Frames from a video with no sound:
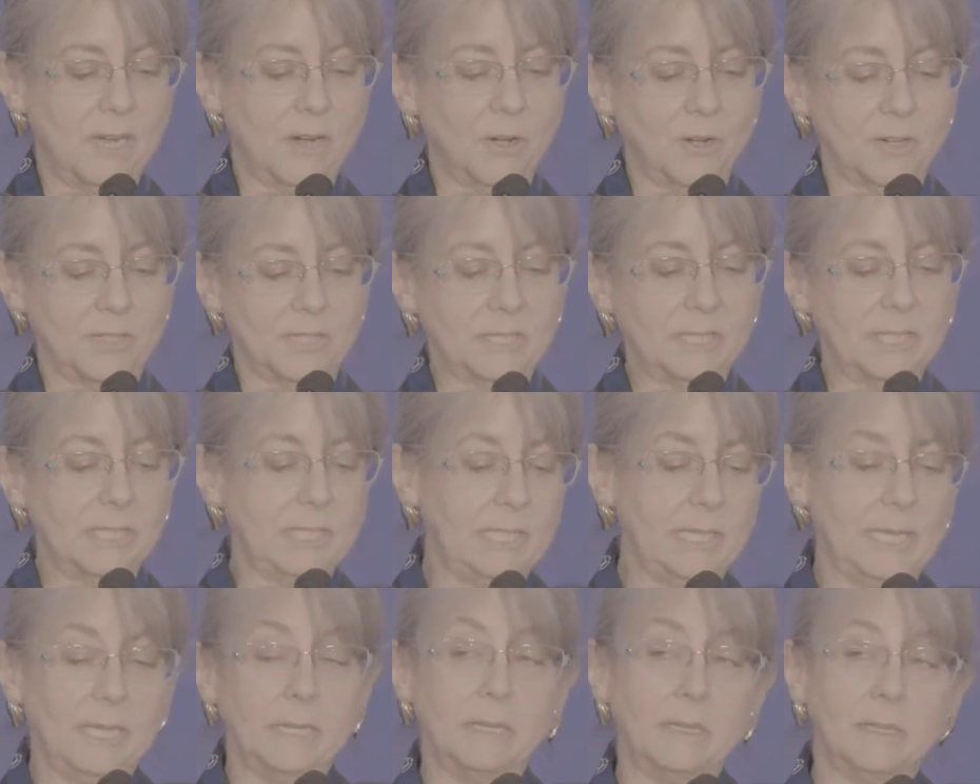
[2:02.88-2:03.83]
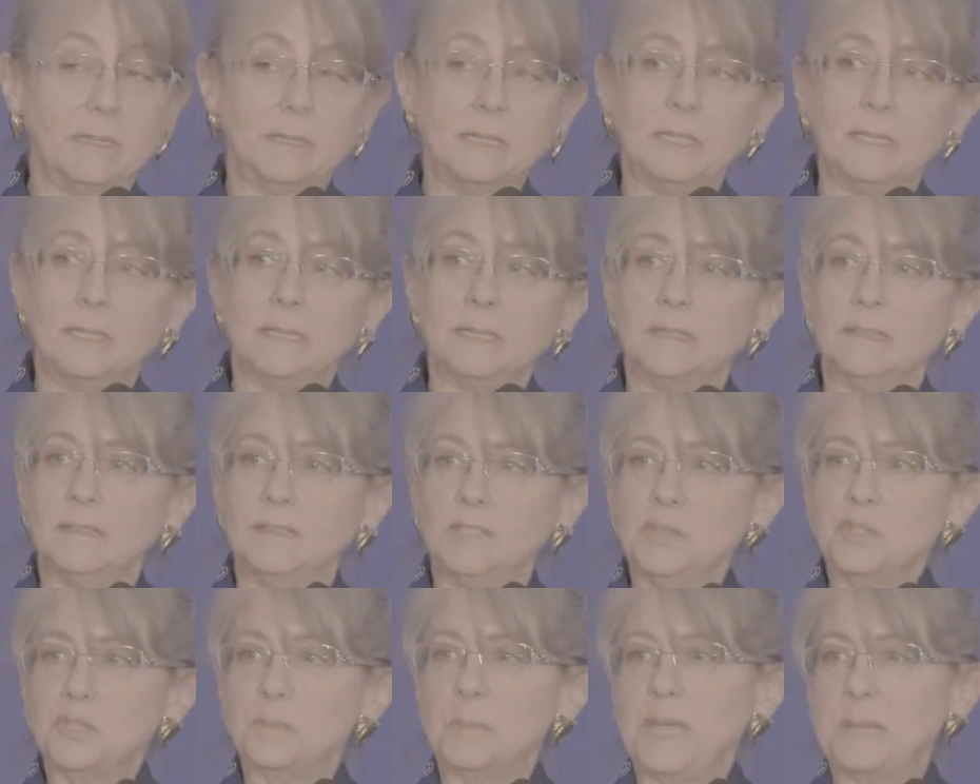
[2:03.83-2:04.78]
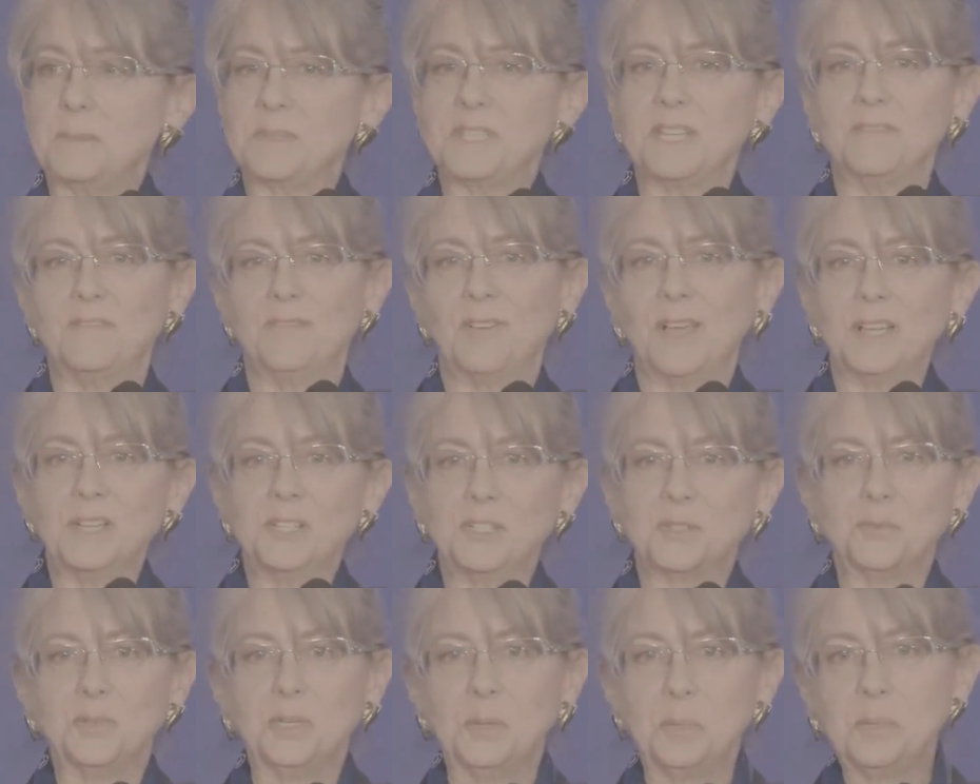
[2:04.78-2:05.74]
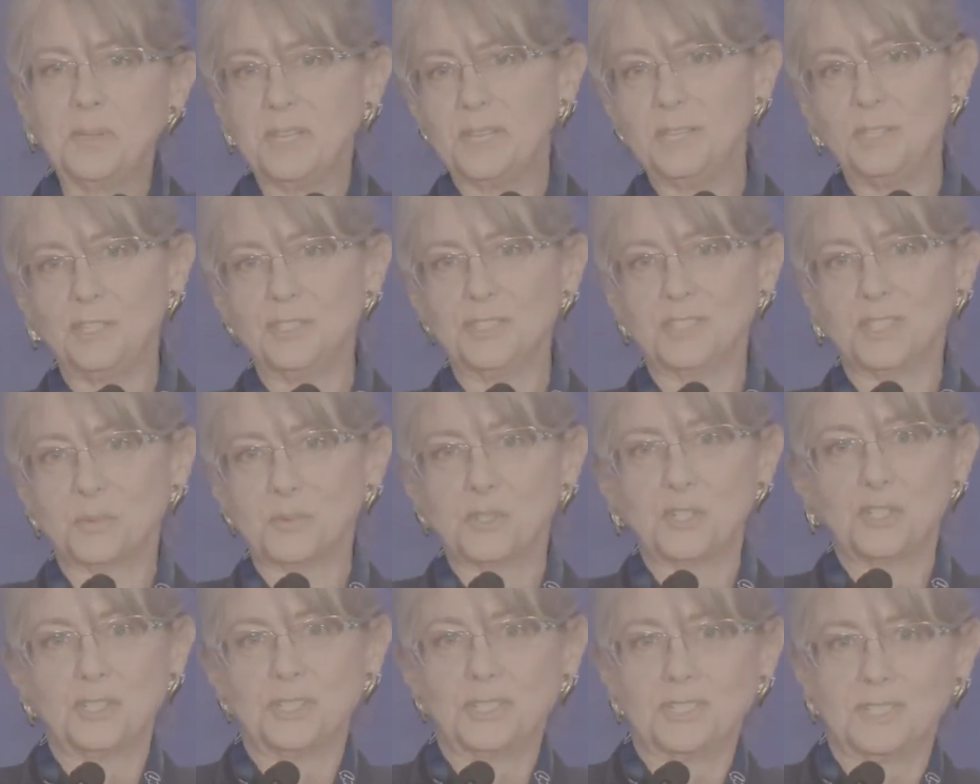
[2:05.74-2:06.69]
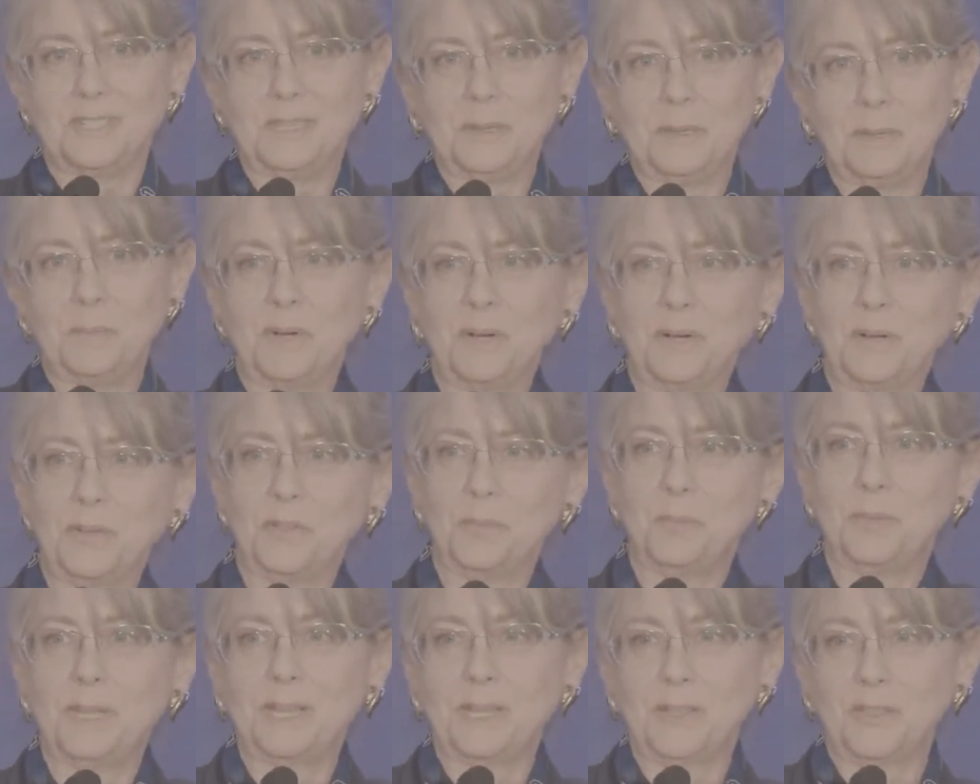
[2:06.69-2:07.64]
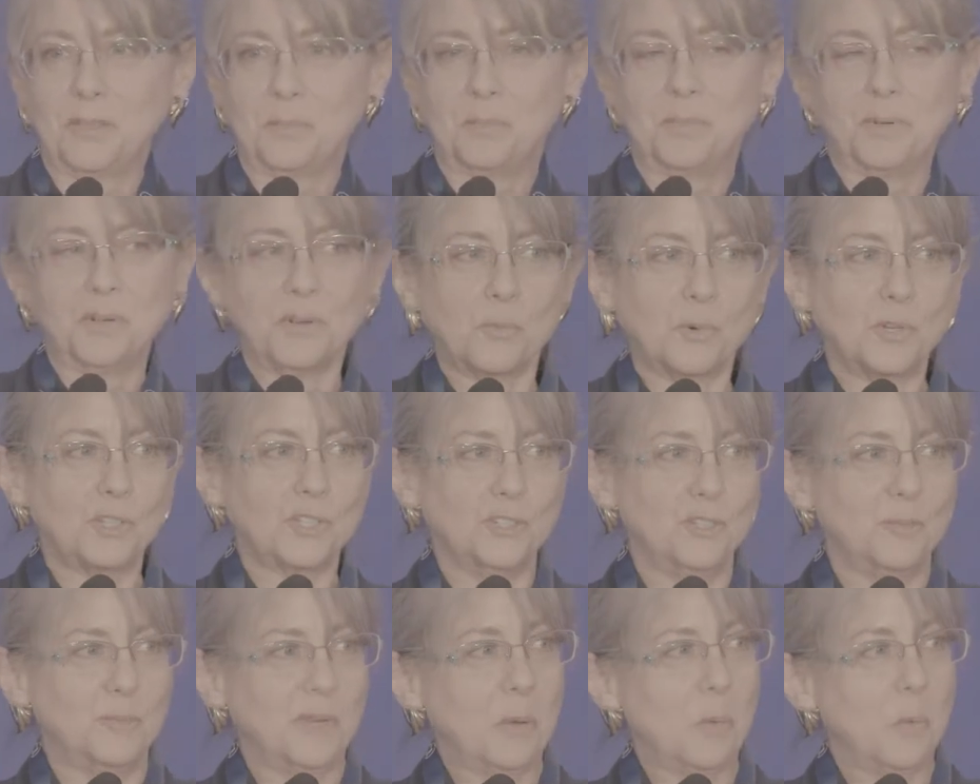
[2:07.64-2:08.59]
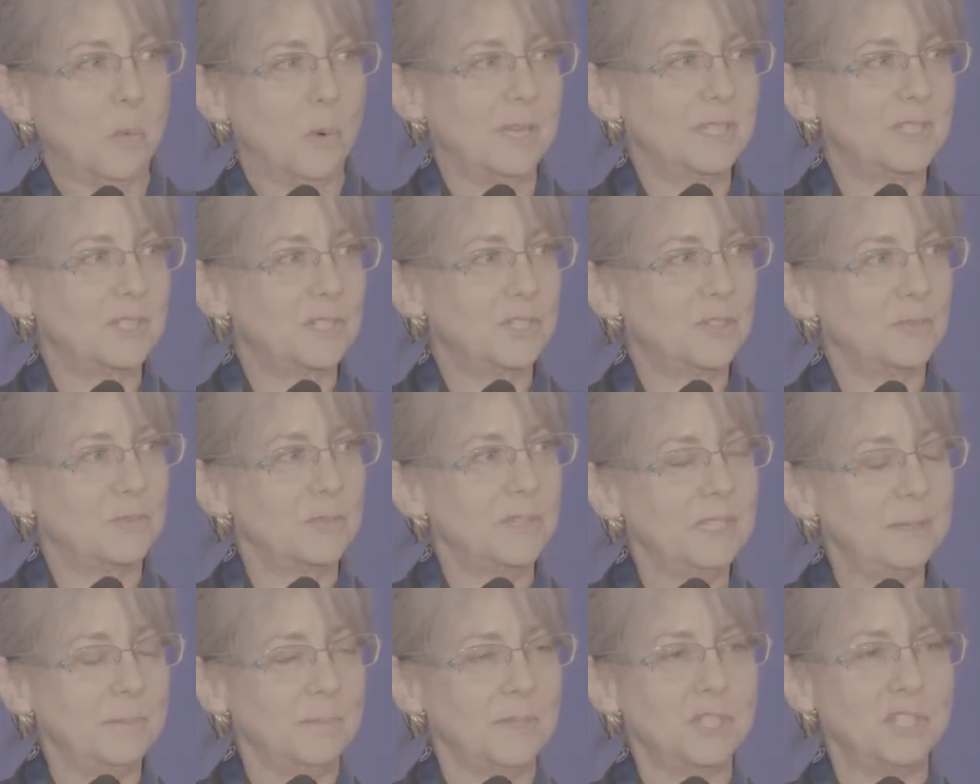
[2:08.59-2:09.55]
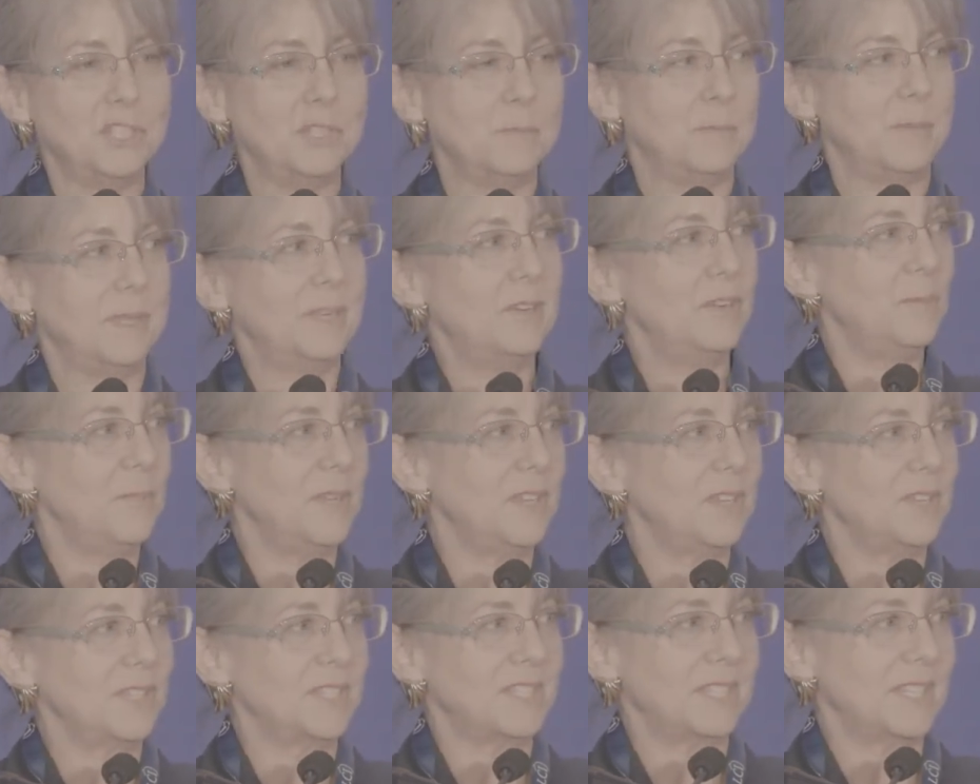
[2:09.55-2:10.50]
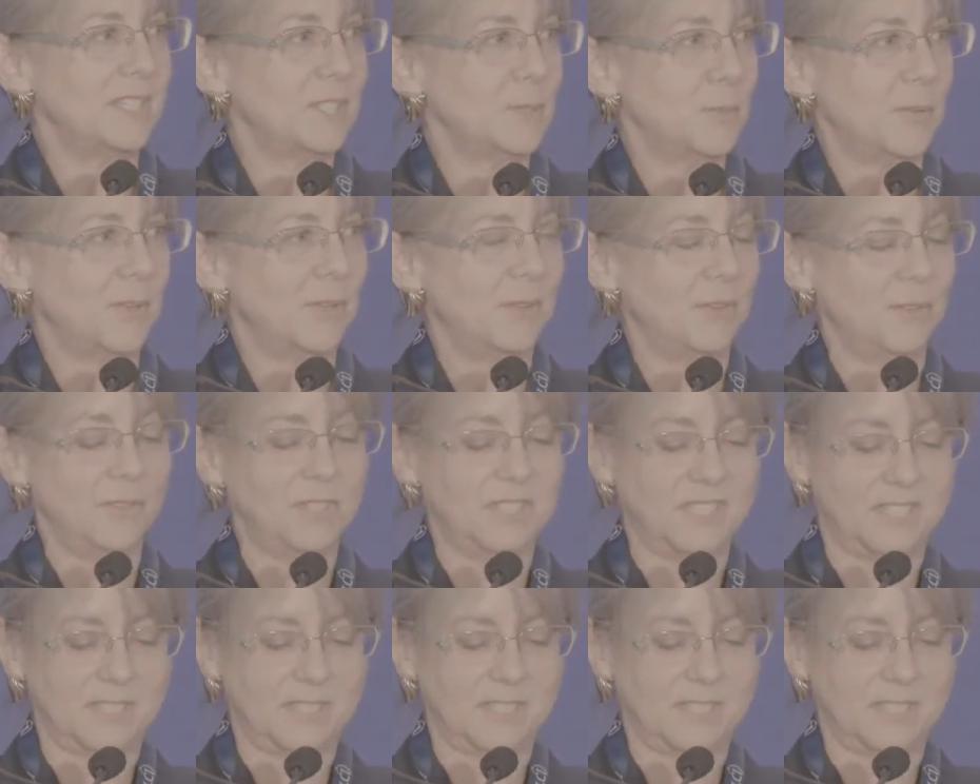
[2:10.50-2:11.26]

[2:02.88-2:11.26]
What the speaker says: are delineated in USPAP's advisory opinions, which is the part at the back of the book which nobody wants to read, but you better, because that's where the good